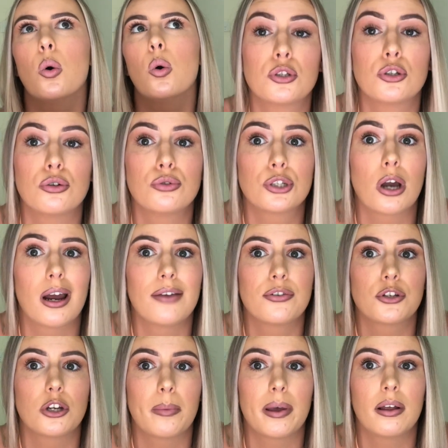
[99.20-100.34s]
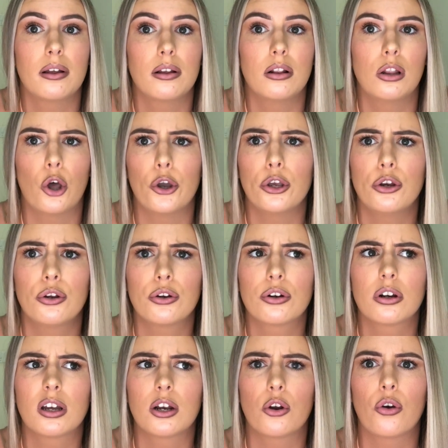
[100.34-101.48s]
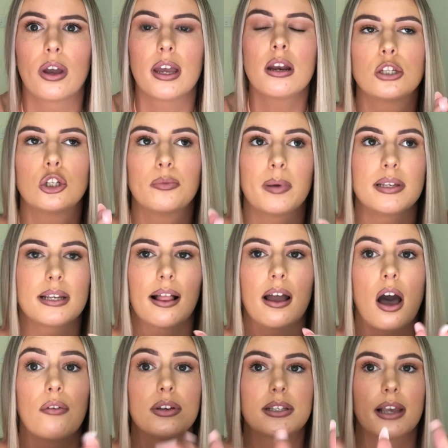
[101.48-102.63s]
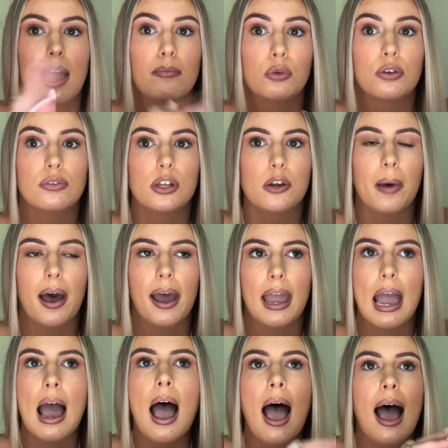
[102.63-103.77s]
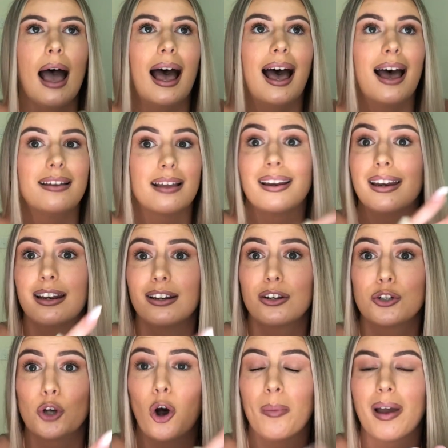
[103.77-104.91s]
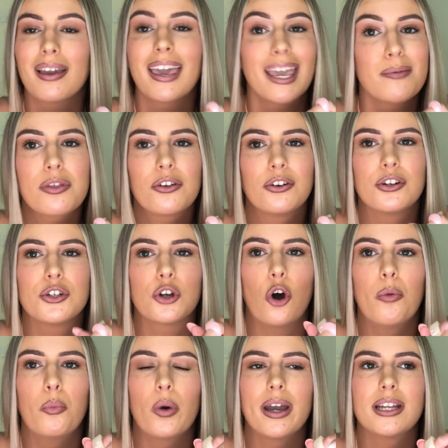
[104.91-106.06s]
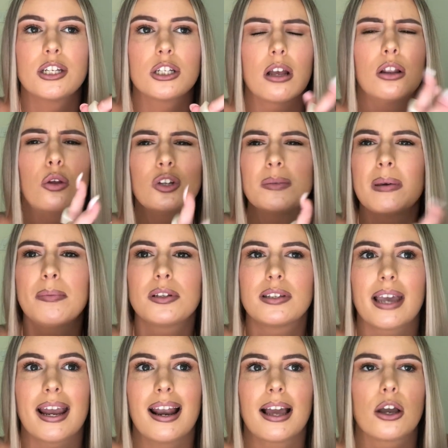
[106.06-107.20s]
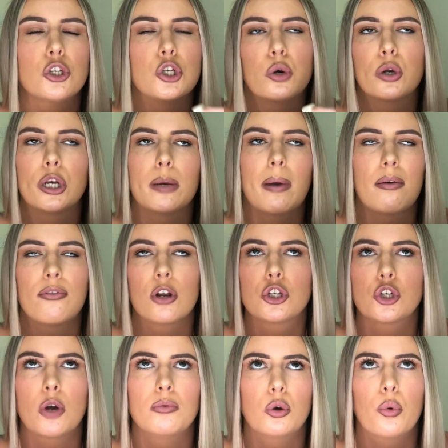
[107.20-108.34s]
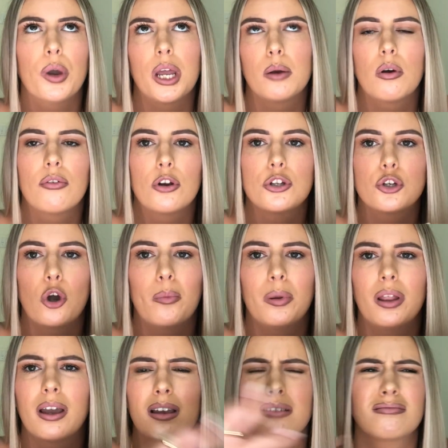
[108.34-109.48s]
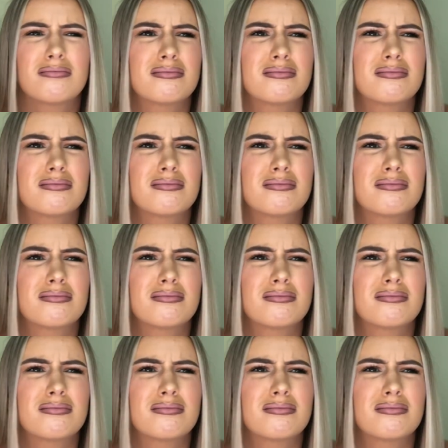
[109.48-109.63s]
So sorry if I sound a bit loud and annoying. So basically, obviously I moved to Dubai and I needed a job. I came without a job, which loads of people say like, don't go to Dubai without a job, don't go anywhere without a job, but like,